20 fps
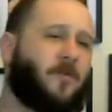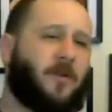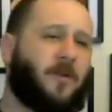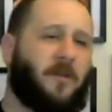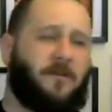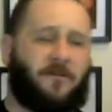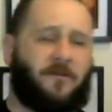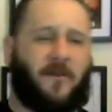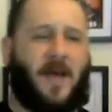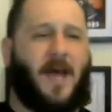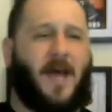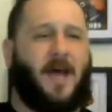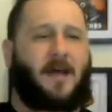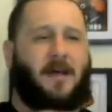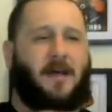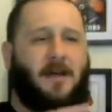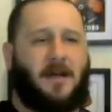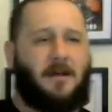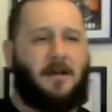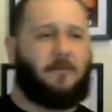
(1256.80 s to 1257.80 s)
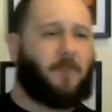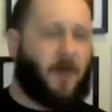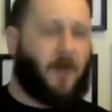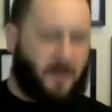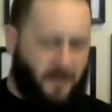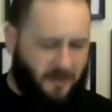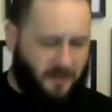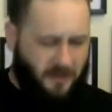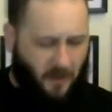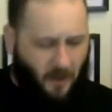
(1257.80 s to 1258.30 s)
with a vet, but
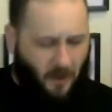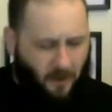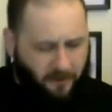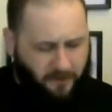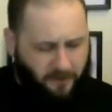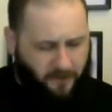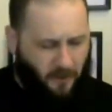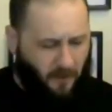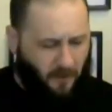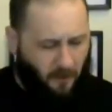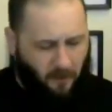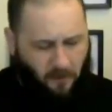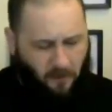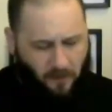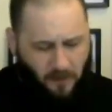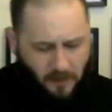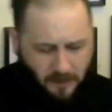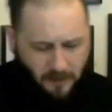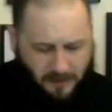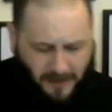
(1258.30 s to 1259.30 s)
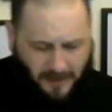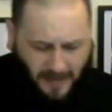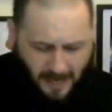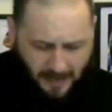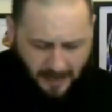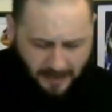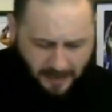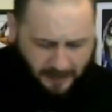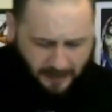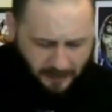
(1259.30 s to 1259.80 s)
he's also
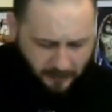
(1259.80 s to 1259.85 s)
got